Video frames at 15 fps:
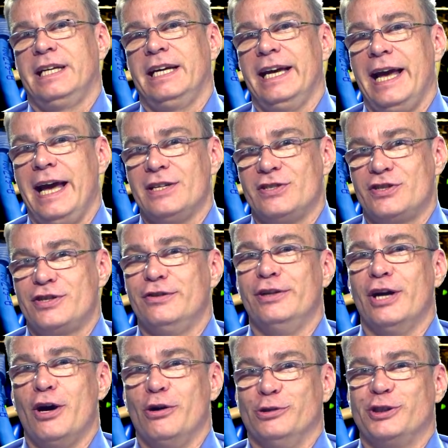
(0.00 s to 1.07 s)
It has two
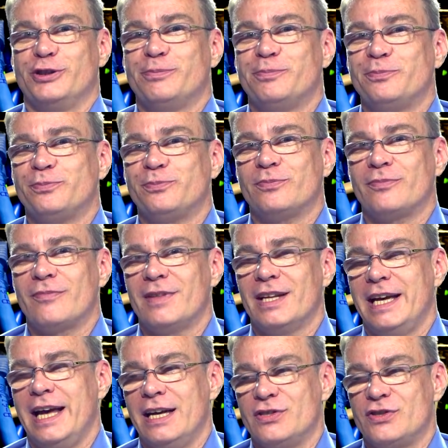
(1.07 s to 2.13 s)
nodes.
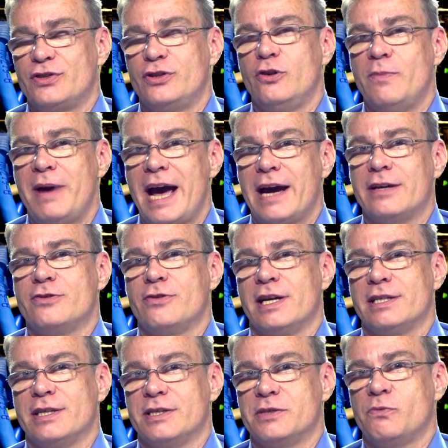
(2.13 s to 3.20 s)
It has two MAC
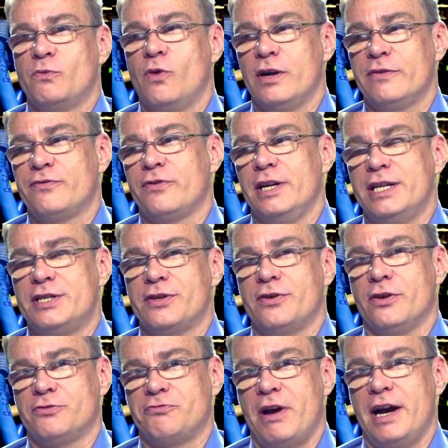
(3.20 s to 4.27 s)
addresses, one for each of
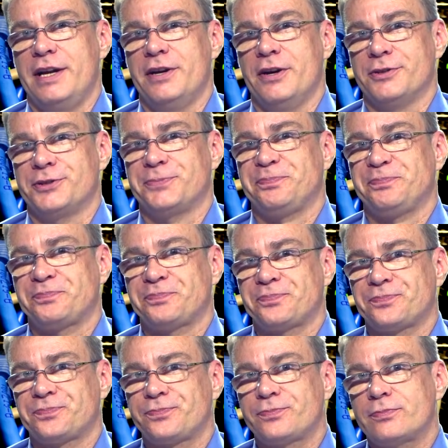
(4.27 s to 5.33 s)
those radios.
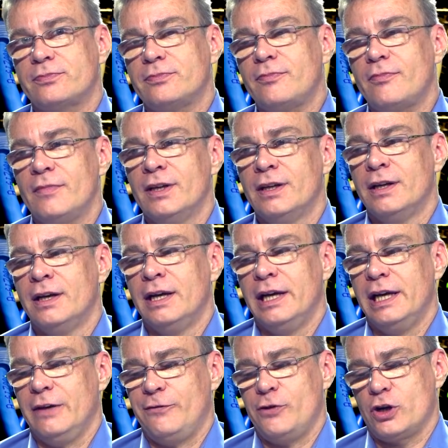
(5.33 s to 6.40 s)

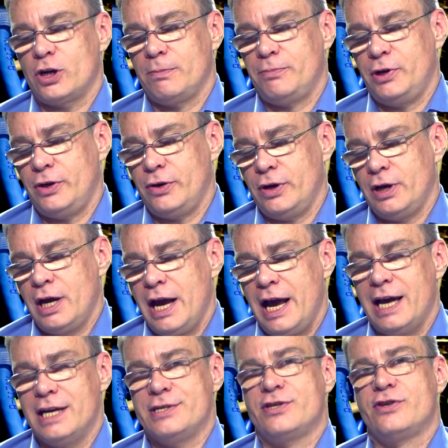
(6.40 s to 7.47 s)
If your computer
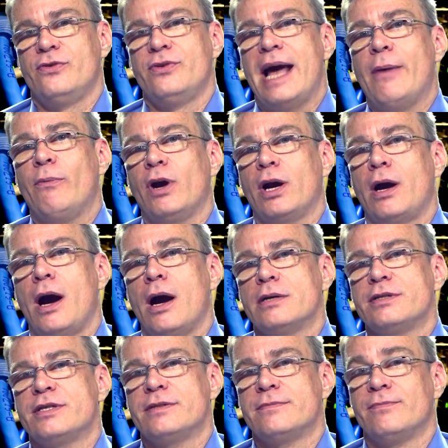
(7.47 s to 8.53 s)
has two network
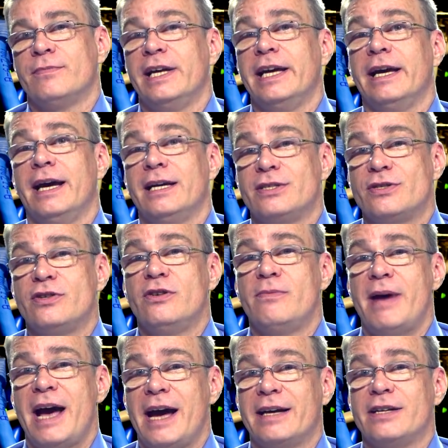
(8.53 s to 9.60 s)
cards, it has two
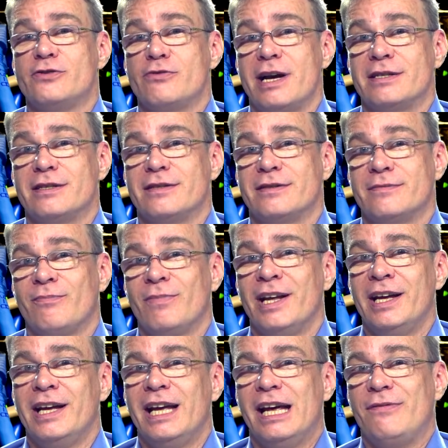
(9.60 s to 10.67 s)
MAC addresses.
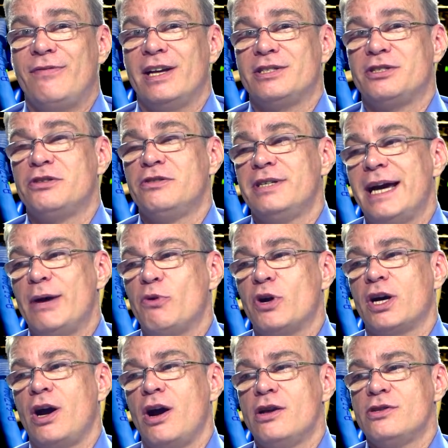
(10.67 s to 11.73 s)
If it has two
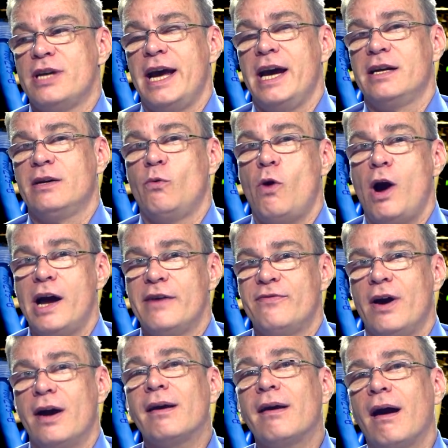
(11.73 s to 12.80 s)
network cards and a
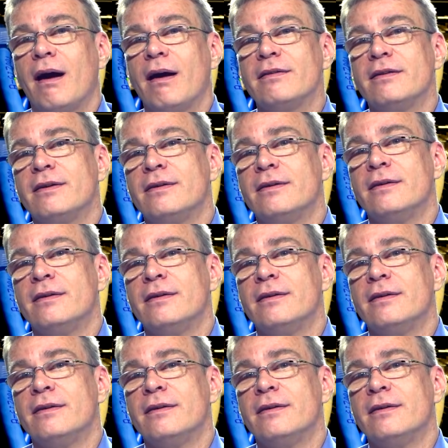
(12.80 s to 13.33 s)
Wi-Fi card